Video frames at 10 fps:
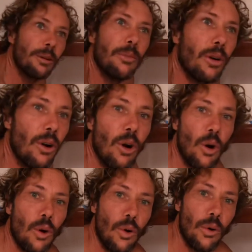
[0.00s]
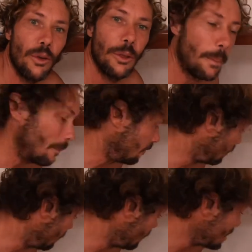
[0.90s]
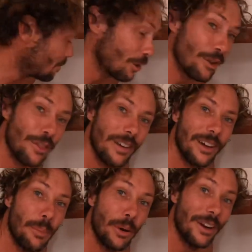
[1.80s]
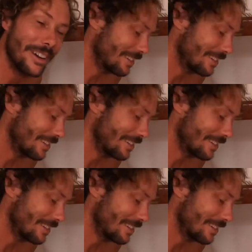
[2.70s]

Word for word: rip the whole V-berth apart.